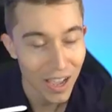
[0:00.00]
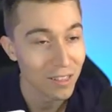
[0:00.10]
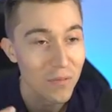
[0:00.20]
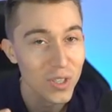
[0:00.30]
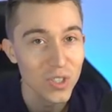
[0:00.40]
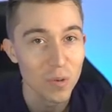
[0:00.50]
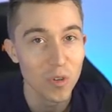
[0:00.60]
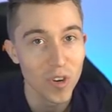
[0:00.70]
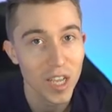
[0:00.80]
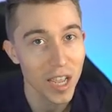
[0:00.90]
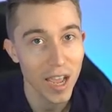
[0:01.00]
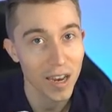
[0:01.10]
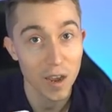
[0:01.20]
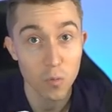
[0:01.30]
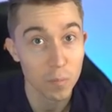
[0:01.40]
I love this community
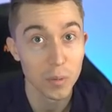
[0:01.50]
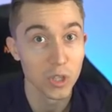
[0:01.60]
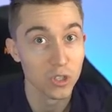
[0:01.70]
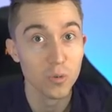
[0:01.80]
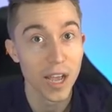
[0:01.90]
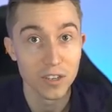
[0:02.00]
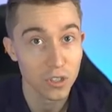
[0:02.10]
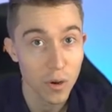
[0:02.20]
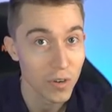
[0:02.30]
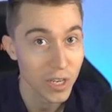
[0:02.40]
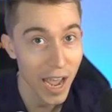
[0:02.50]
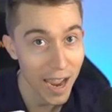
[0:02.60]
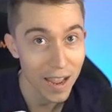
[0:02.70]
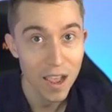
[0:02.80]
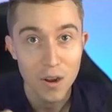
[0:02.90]
and I wouldn't be able to do what I do every
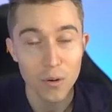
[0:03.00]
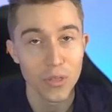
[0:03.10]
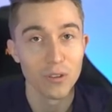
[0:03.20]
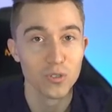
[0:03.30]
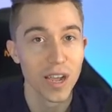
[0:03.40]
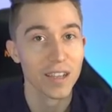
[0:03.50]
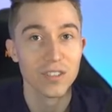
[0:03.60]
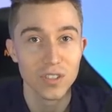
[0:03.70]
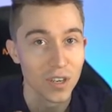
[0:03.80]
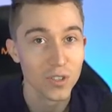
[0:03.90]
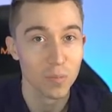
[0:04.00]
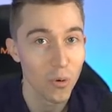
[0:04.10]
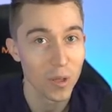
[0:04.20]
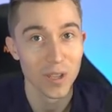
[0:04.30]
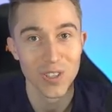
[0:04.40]
day without you guys, you know,
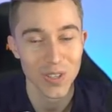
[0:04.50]
supporting me.